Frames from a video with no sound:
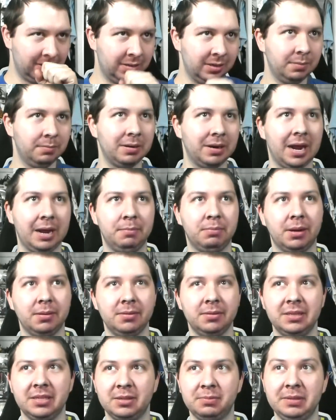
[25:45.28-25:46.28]
but I'd probably
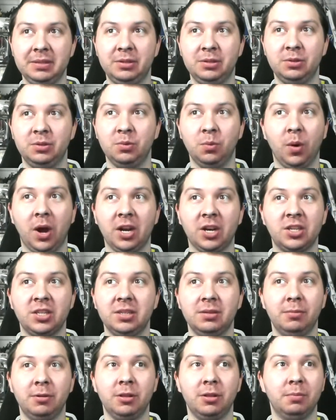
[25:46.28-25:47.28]
just be
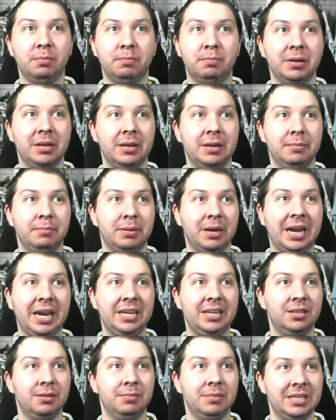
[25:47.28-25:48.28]
watching
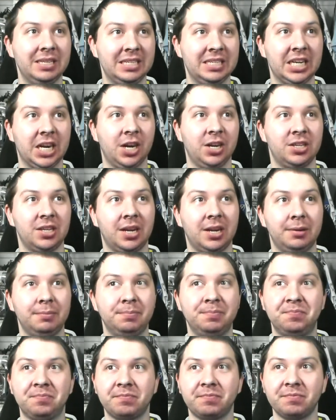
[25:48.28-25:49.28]
behind him the entire time,
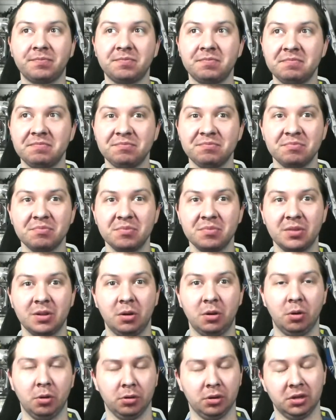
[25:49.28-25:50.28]

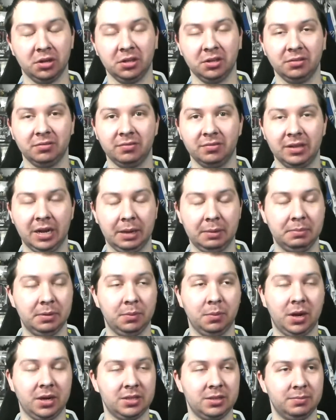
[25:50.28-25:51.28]
or her. I'd be
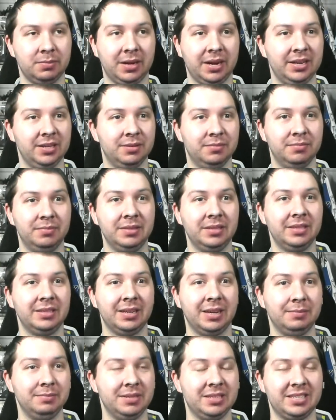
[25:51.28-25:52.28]
watching behind him.
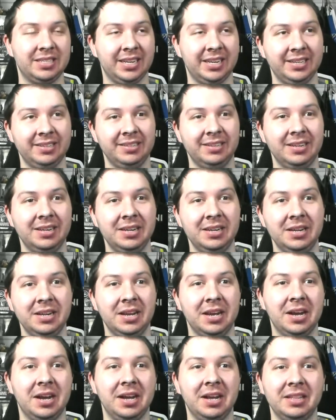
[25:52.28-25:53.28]
I'm just saying.
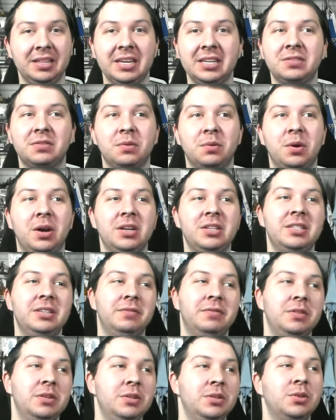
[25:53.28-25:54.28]
Uh, thanks for watching.
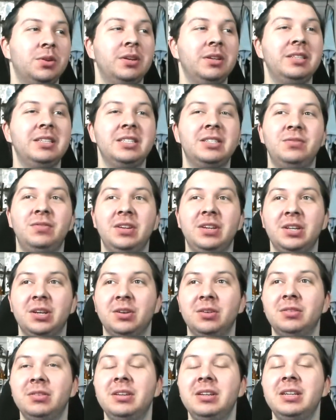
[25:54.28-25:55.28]
If you enjoyed this video,